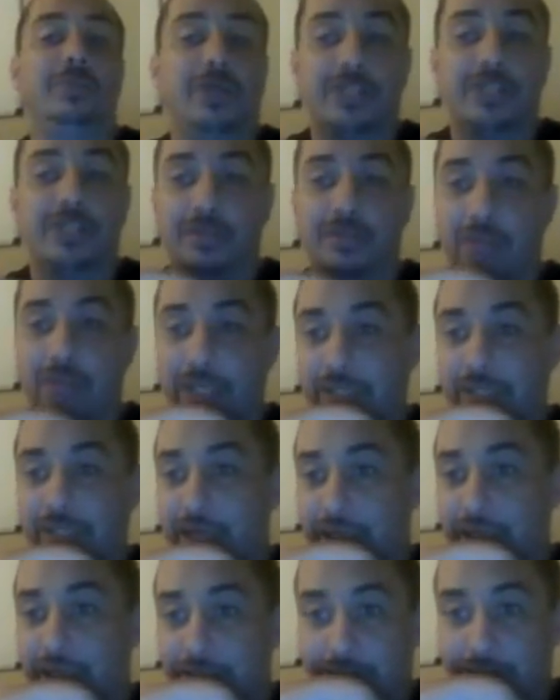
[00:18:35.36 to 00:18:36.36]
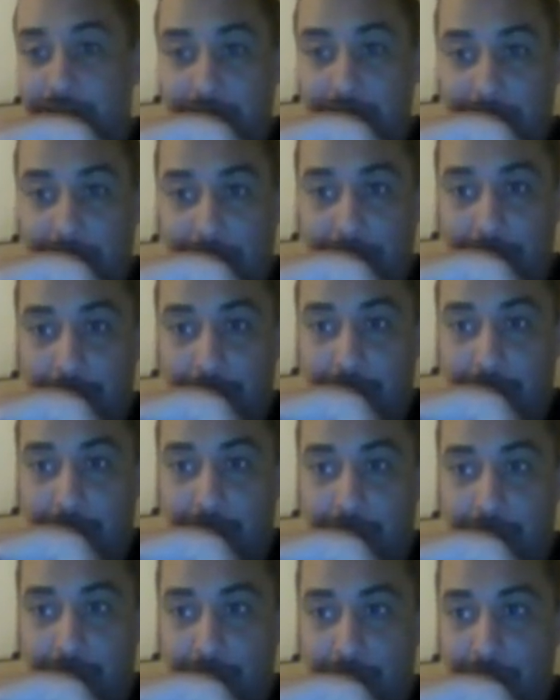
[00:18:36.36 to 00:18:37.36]
to build some of my sites, I used
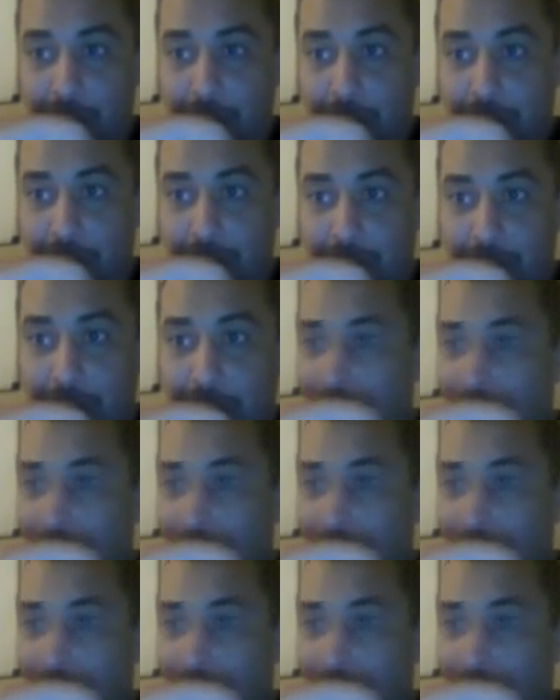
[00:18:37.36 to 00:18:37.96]
to do